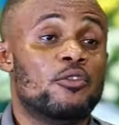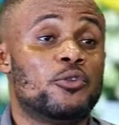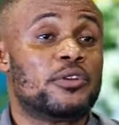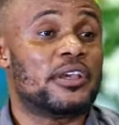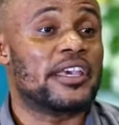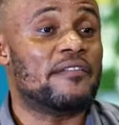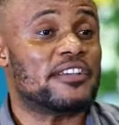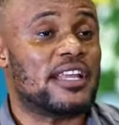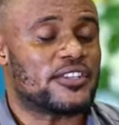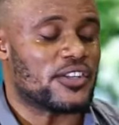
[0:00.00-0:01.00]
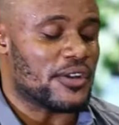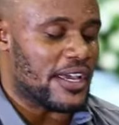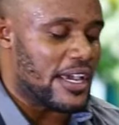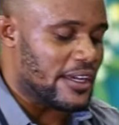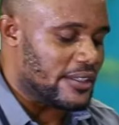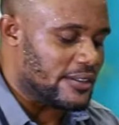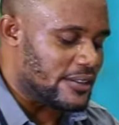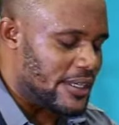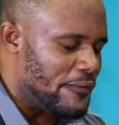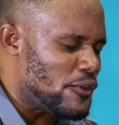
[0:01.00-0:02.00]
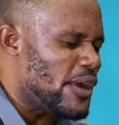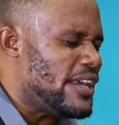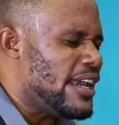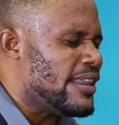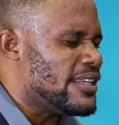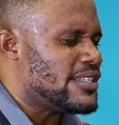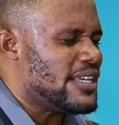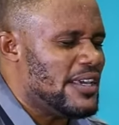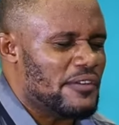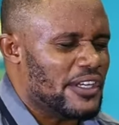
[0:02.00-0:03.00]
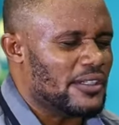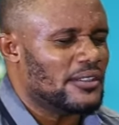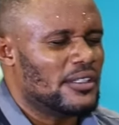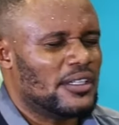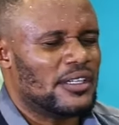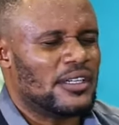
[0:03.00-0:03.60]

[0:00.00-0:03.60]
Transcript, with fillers: They will give us that song again. If you are here this evening,